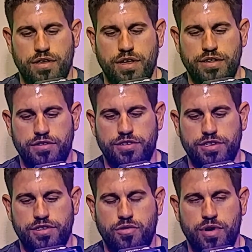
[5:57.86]
These are
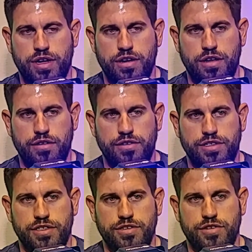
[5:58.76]
just quick colors
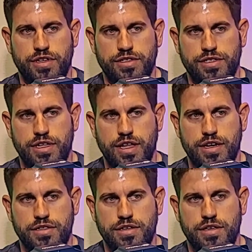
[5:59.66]
that you can
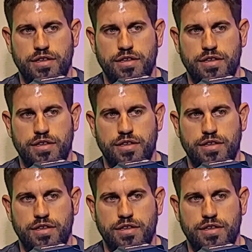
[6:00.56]
select.